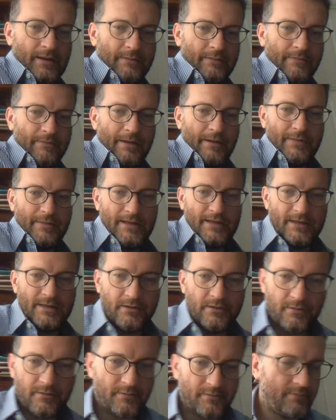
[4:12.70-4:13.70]
My media.
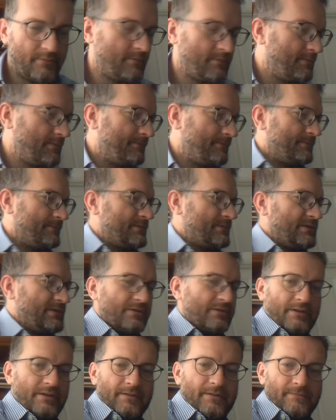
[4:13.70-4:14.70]

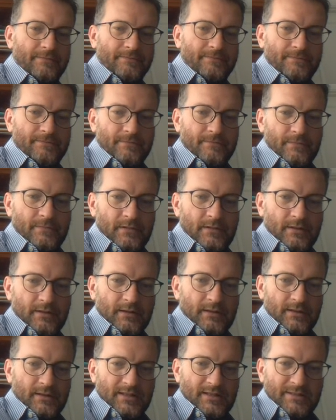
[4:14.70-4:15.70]
Sorry.
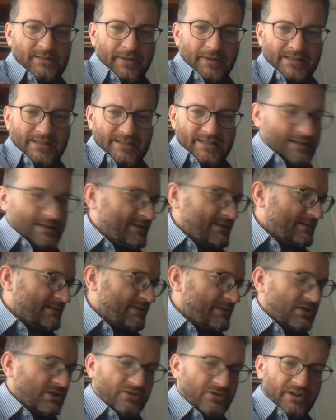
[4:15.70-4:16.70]
Spacing here is a bit
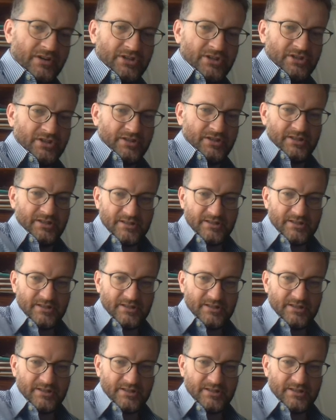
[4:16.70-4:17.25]
strange, isn't it?